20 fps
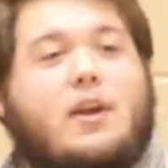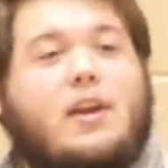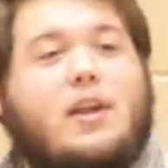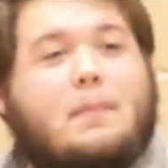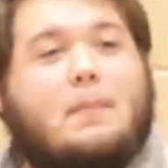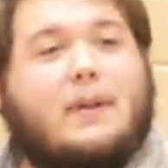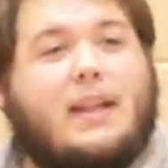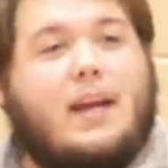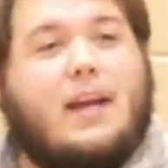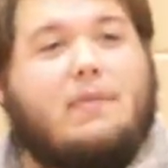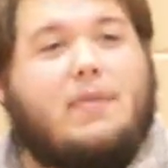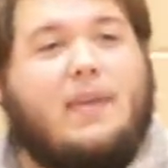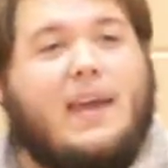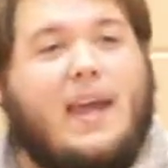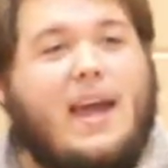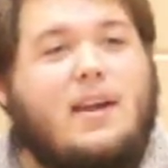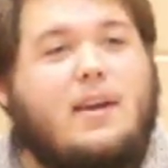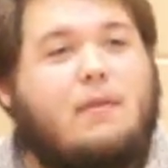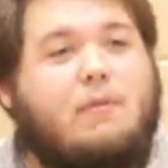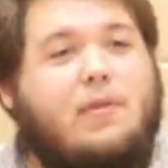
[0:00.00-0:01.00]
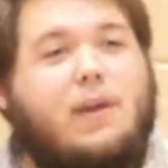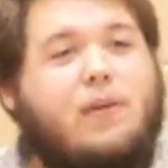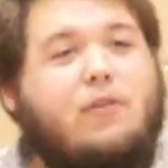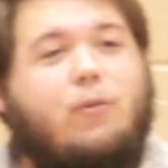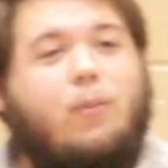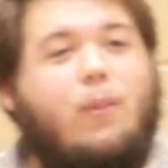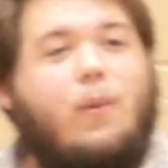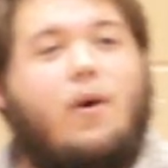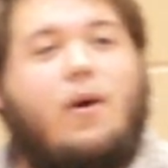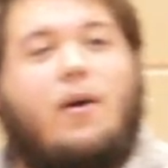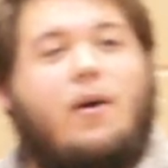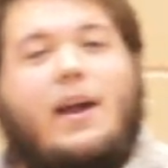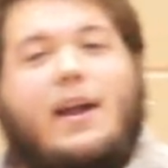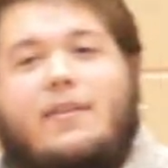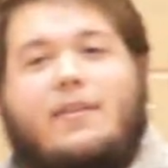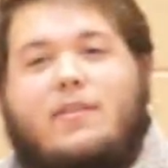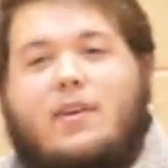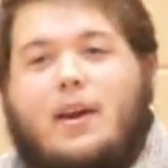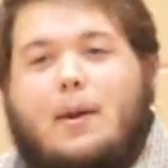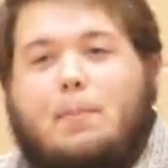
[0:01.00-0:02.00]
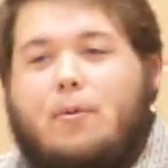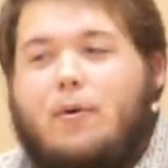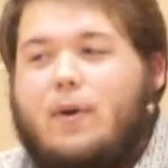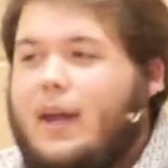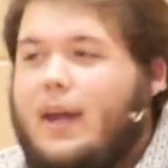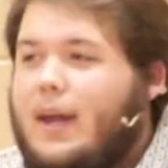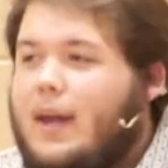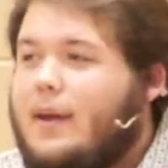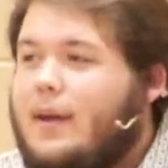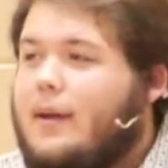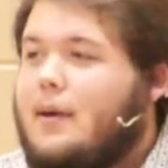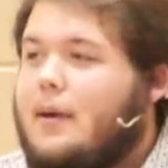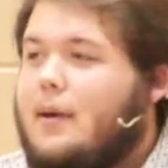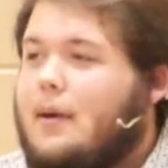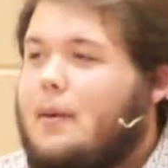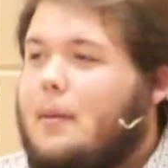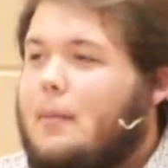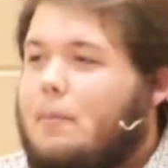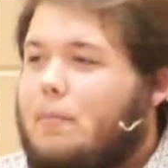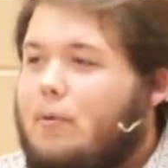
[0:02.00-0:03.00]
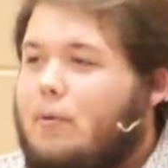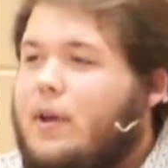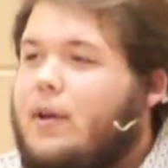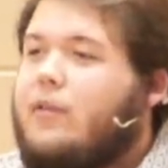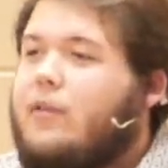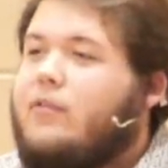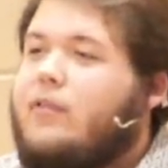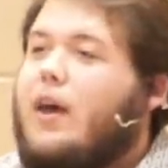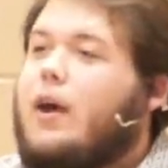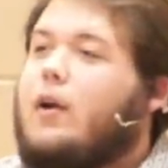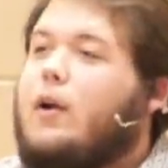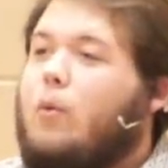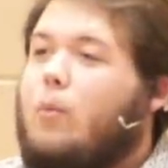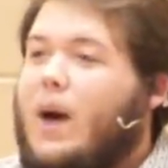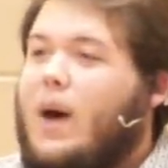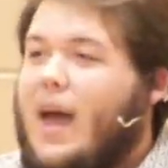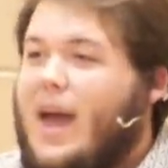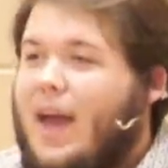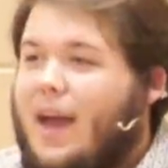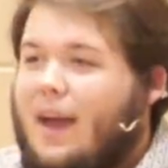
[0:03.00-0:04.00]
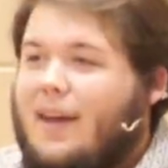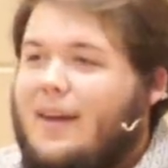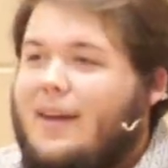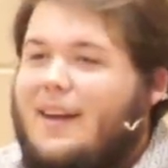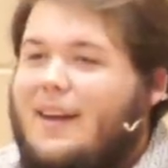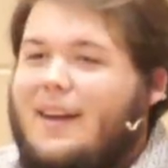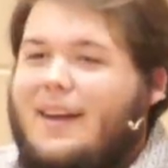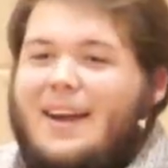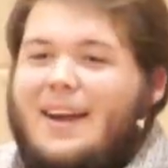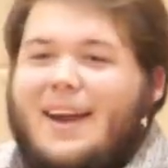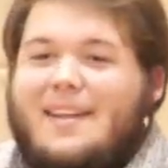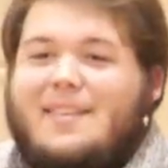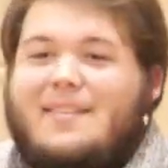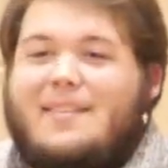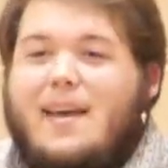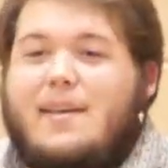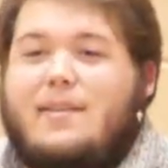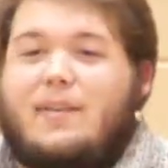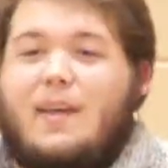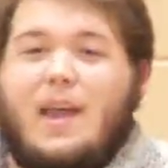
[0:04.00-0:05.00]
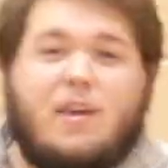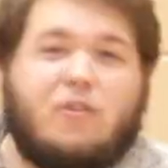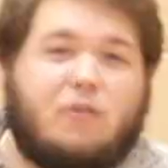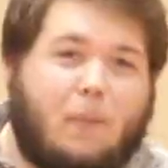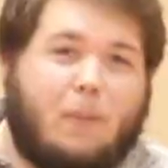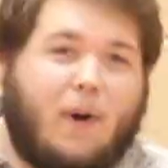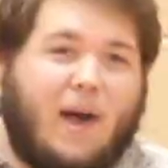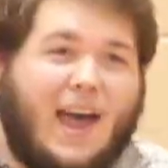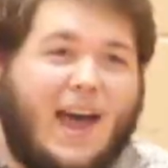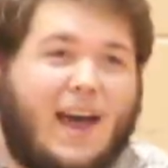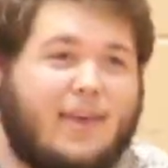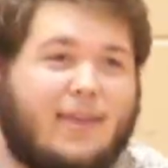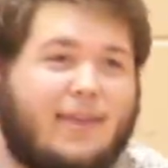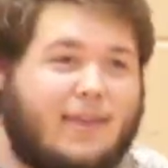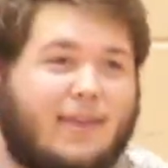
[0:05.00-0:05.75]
you believe the end of this war ends in a pretty subtle way. It says Ishbosheth,